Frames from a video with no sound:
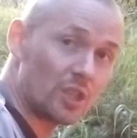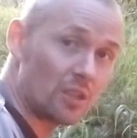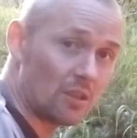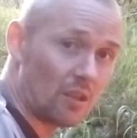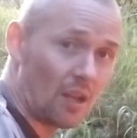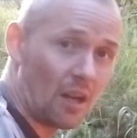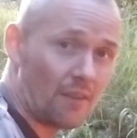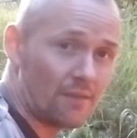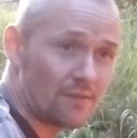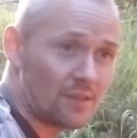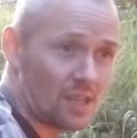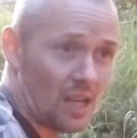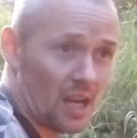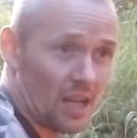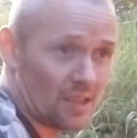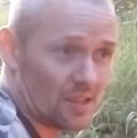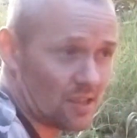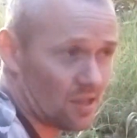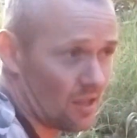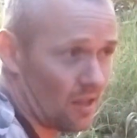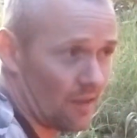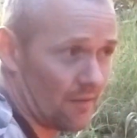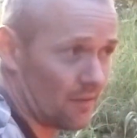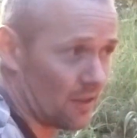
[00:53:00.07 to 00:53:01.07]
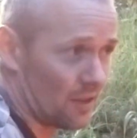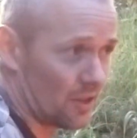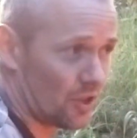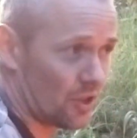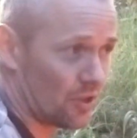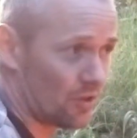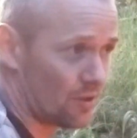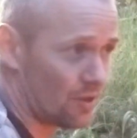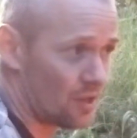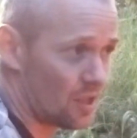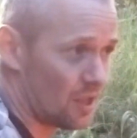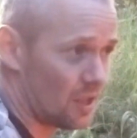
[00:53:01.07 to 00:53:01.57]
loves that stuff. Like,
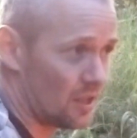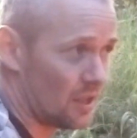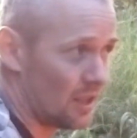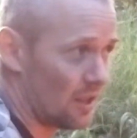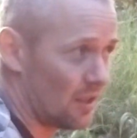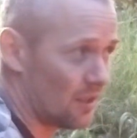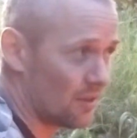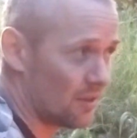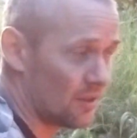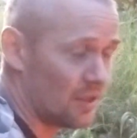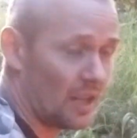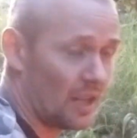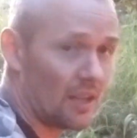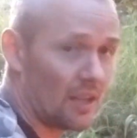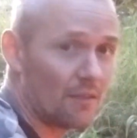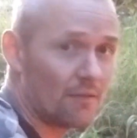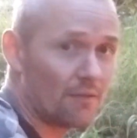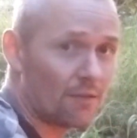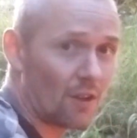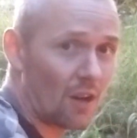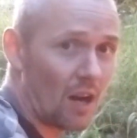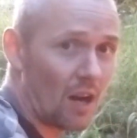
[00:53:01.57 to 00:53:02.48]
she'll sit in there and dig for